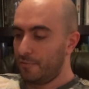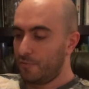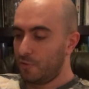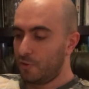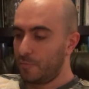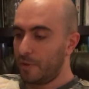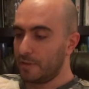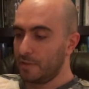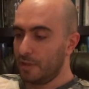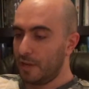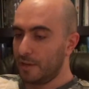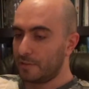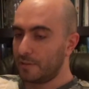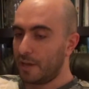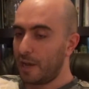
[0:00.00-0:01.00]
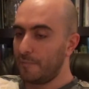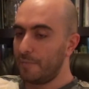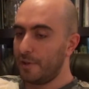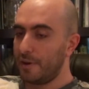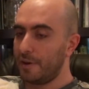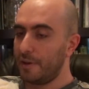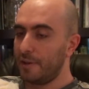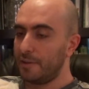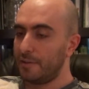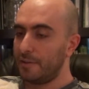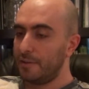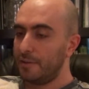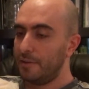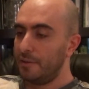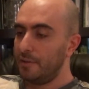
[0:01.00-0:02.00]
spend a lot of time there. And
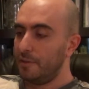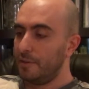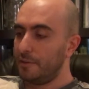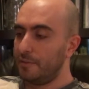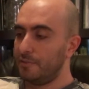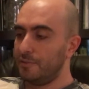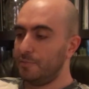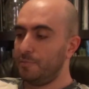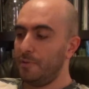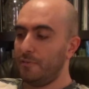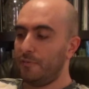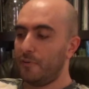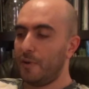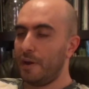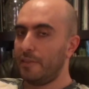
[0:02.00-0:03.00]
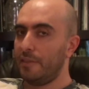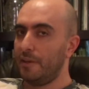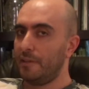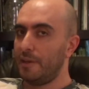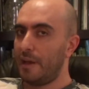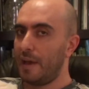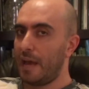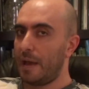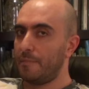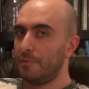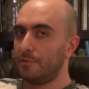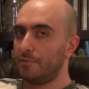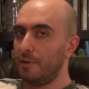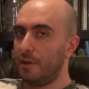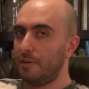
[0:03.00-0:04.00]
this is before I think the
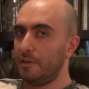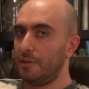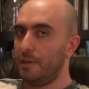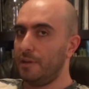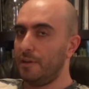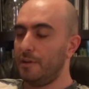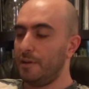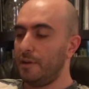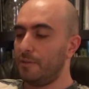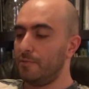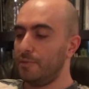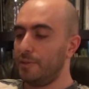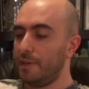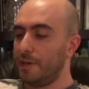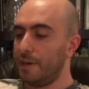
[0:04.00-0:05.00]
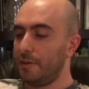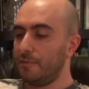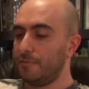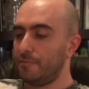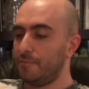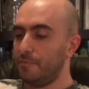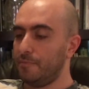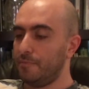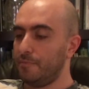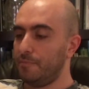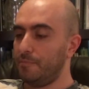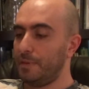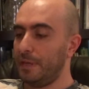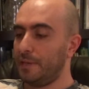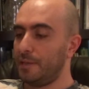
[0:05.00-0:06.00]
Amazon and internet really kind of
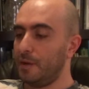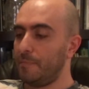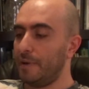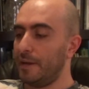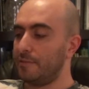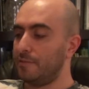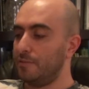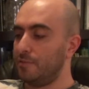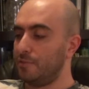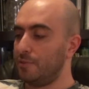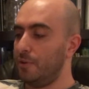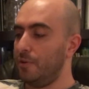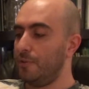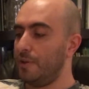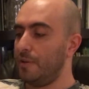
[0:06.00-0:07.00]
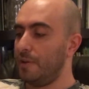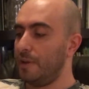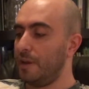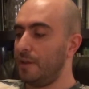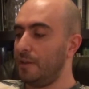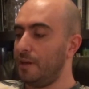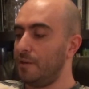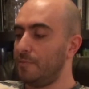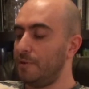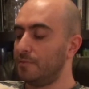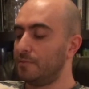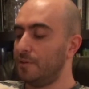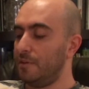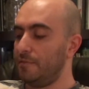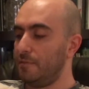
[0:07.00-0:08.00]
picked up. I used to just go there and get a lot of my
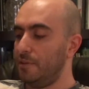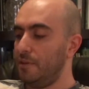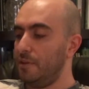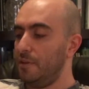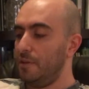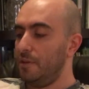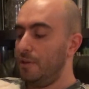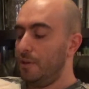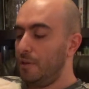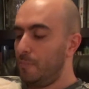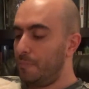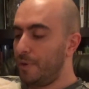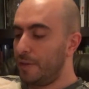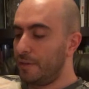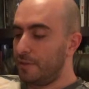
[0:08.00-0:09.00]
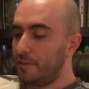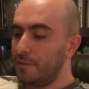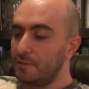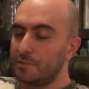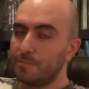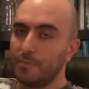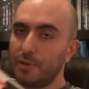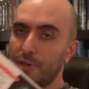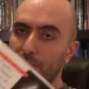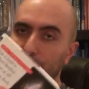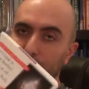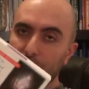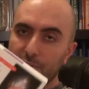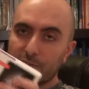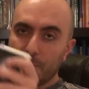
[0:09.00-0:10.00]
stuff. But this
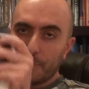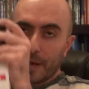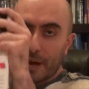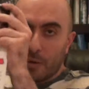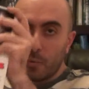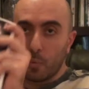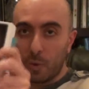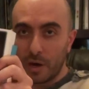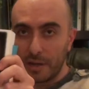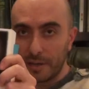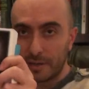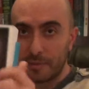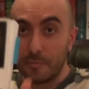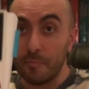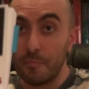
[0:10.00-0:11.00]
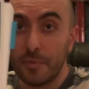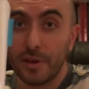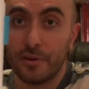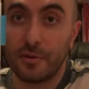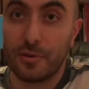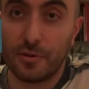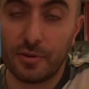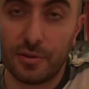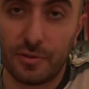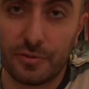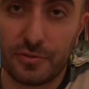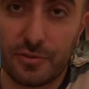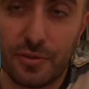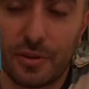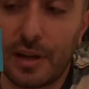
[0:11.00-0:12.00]
book is about what?
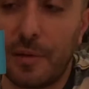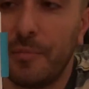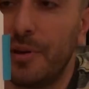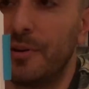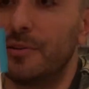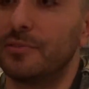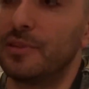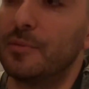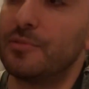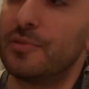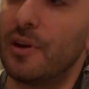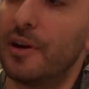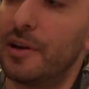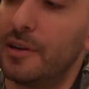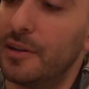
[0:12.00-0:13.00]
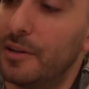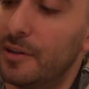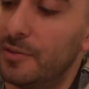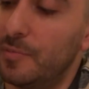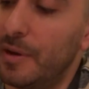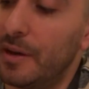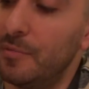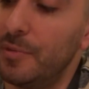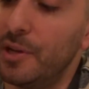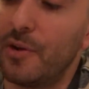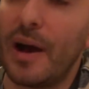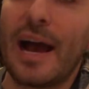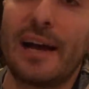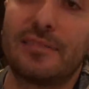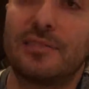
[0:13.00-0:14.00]
Minerals. No, not minerals. I'm sorry. It's about
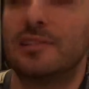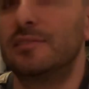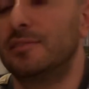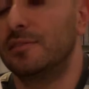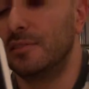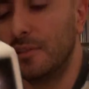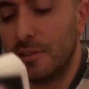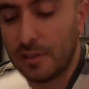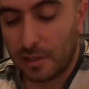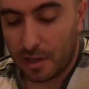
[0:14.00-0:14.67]
amino acids.